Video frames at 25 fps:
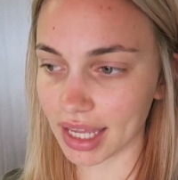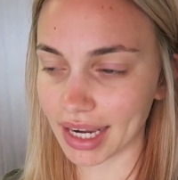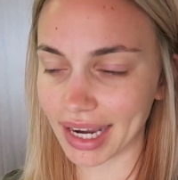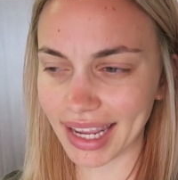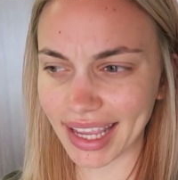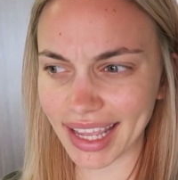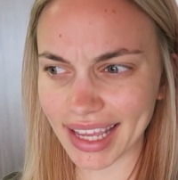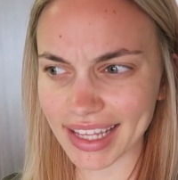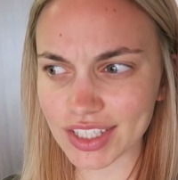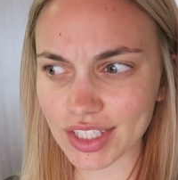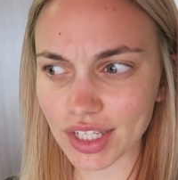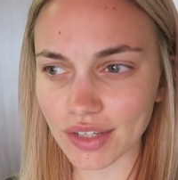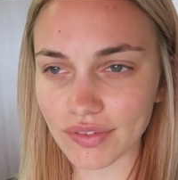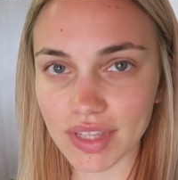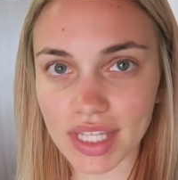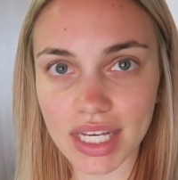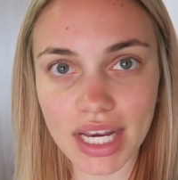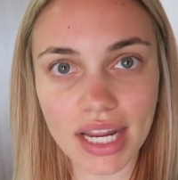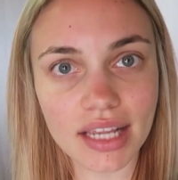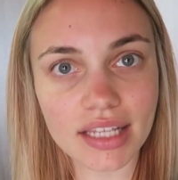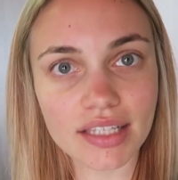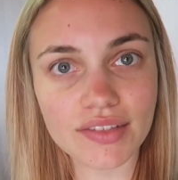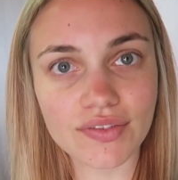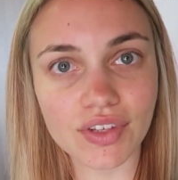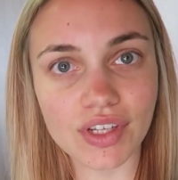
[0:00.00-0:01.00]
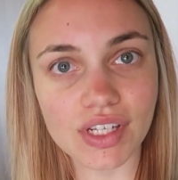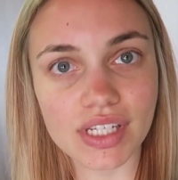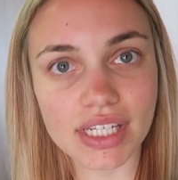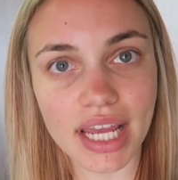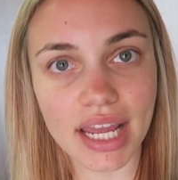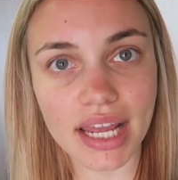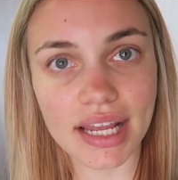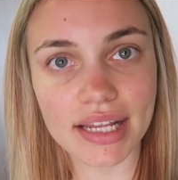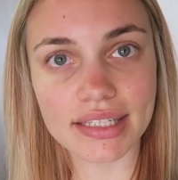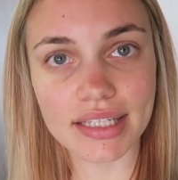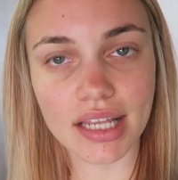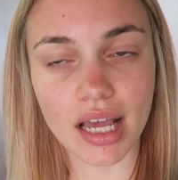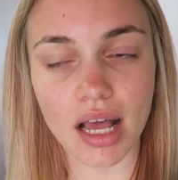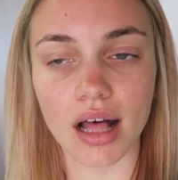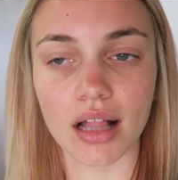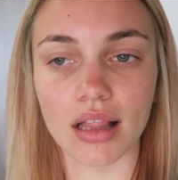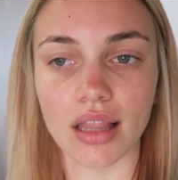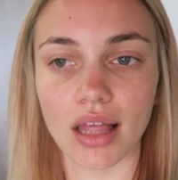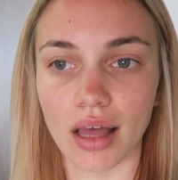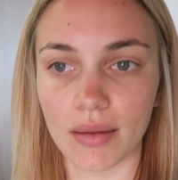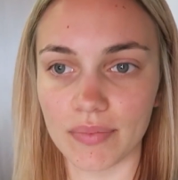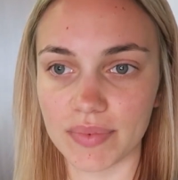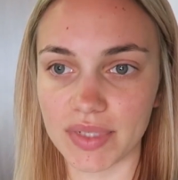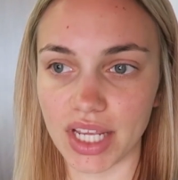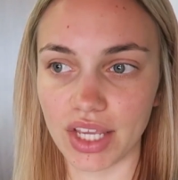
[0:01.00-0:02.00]
And I guess over the next few days,
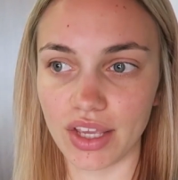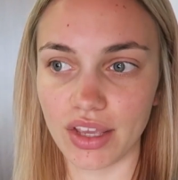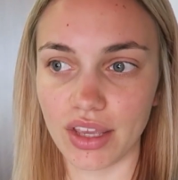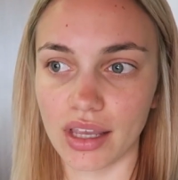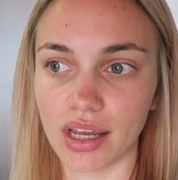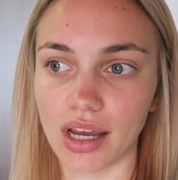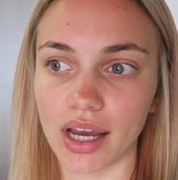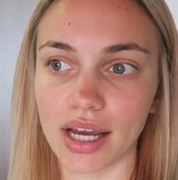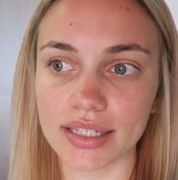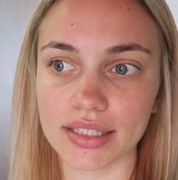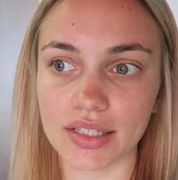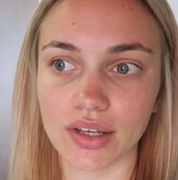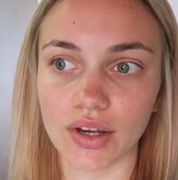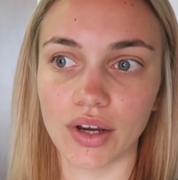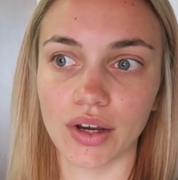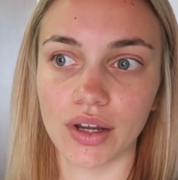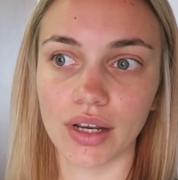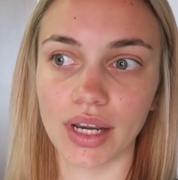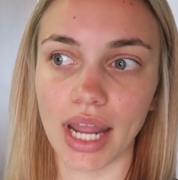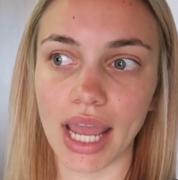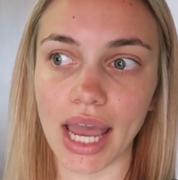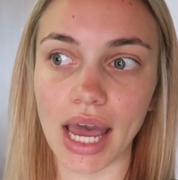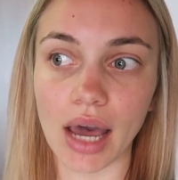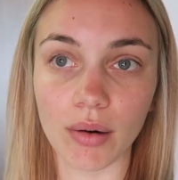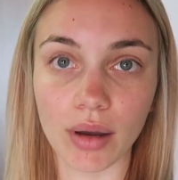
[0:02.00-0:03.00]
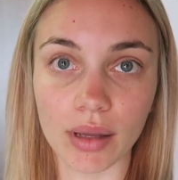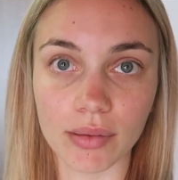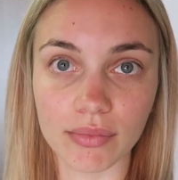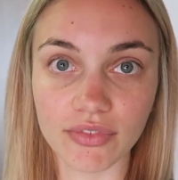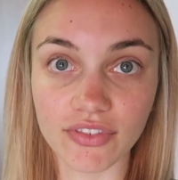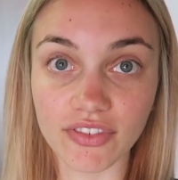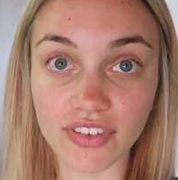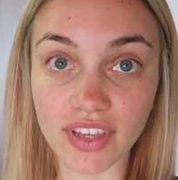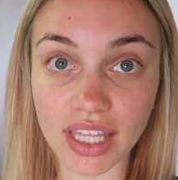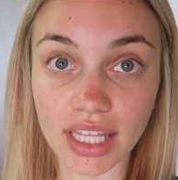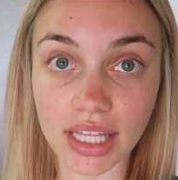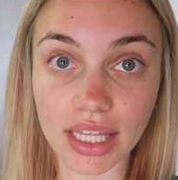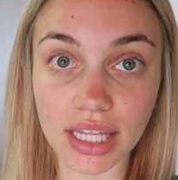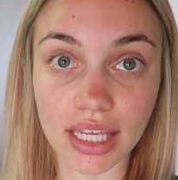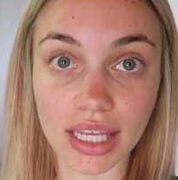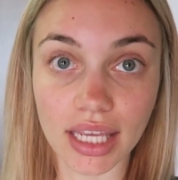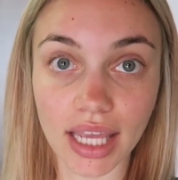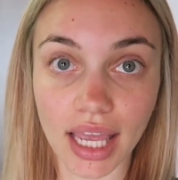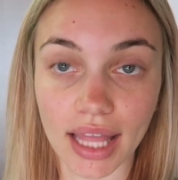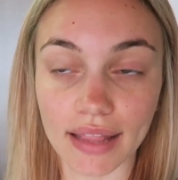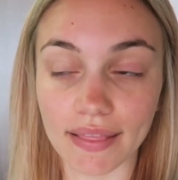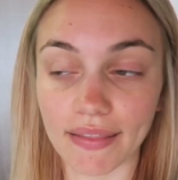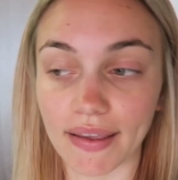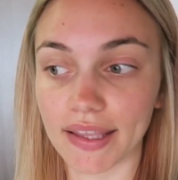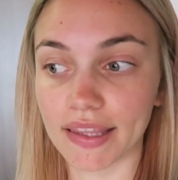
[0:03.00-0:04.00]
I'll update you guys on how I'm
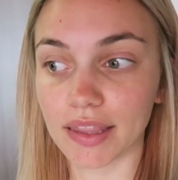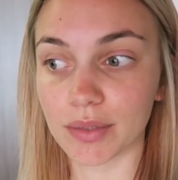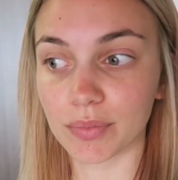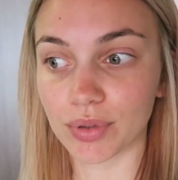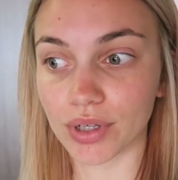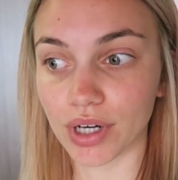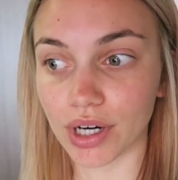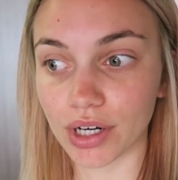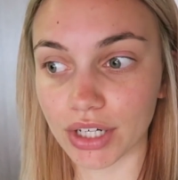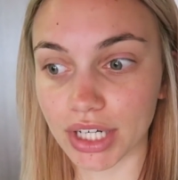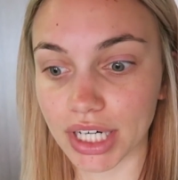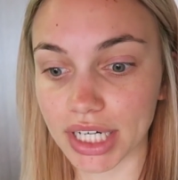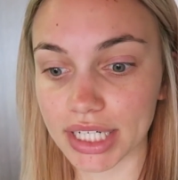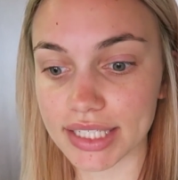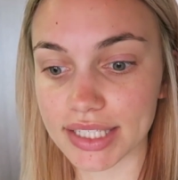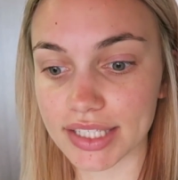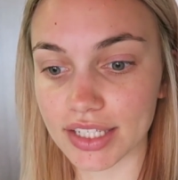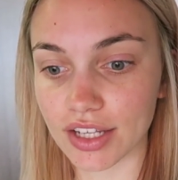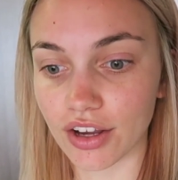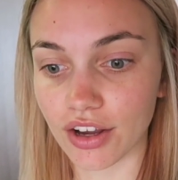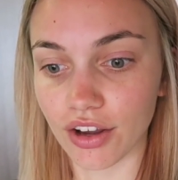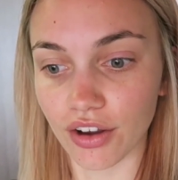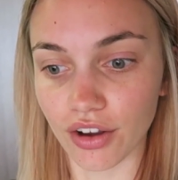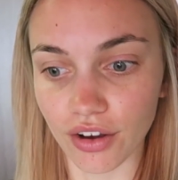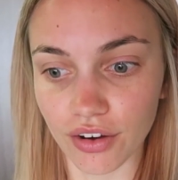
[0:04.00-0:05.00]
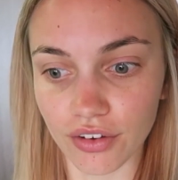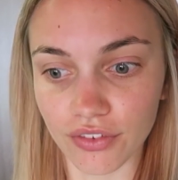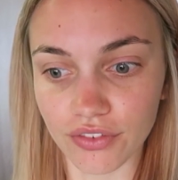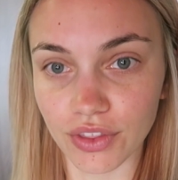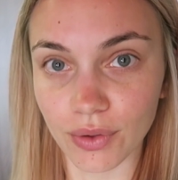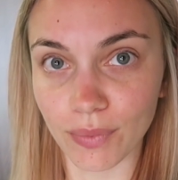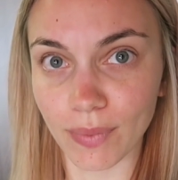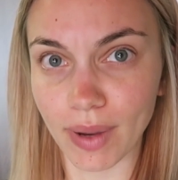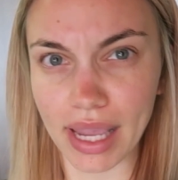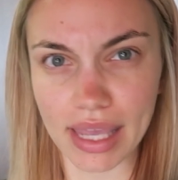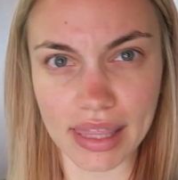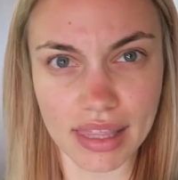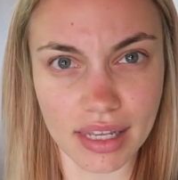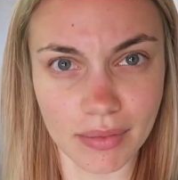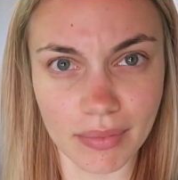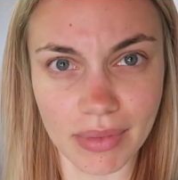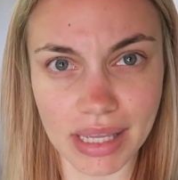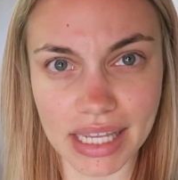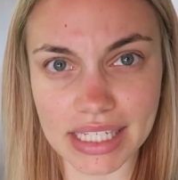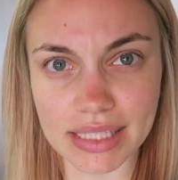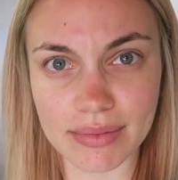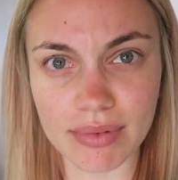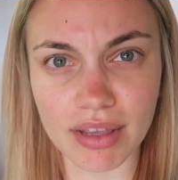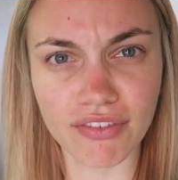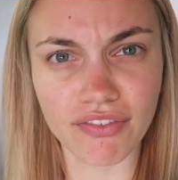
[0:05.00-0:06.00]
feeling and like the progress of the way that it
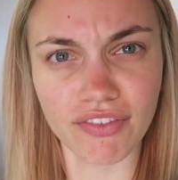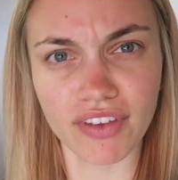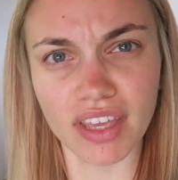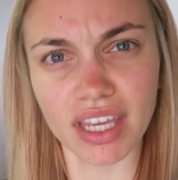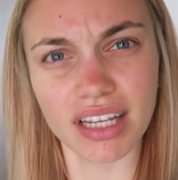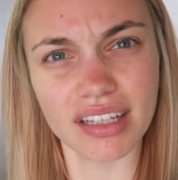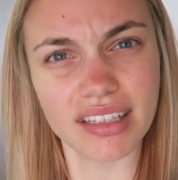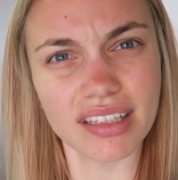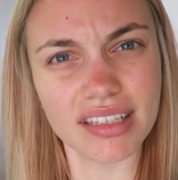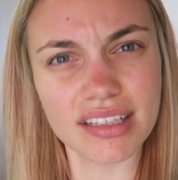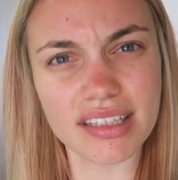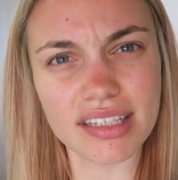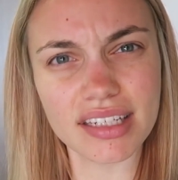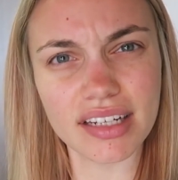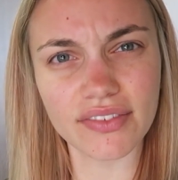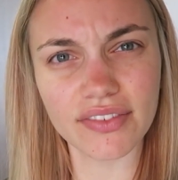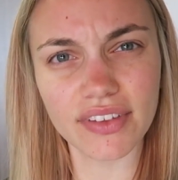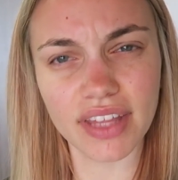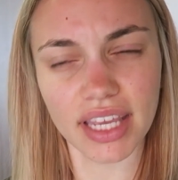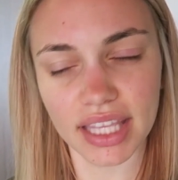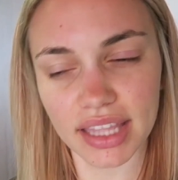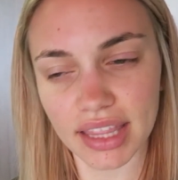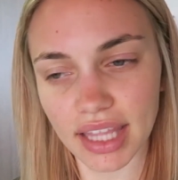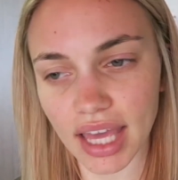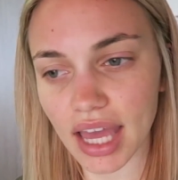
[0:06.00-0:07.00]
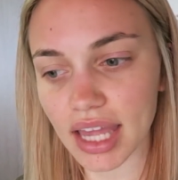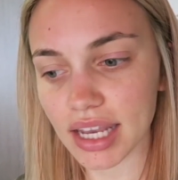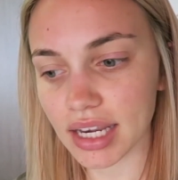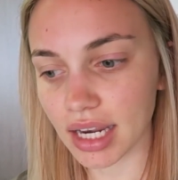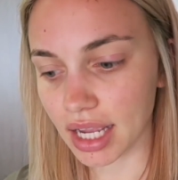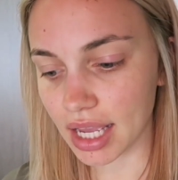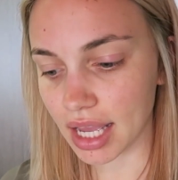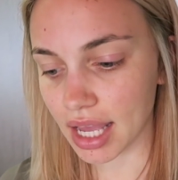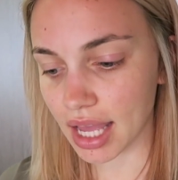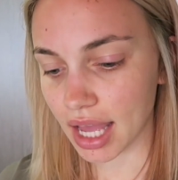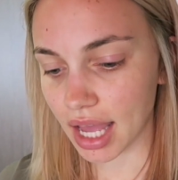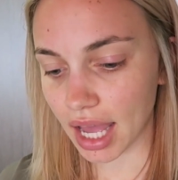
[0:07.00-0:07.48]
makes me feel and stuff like that.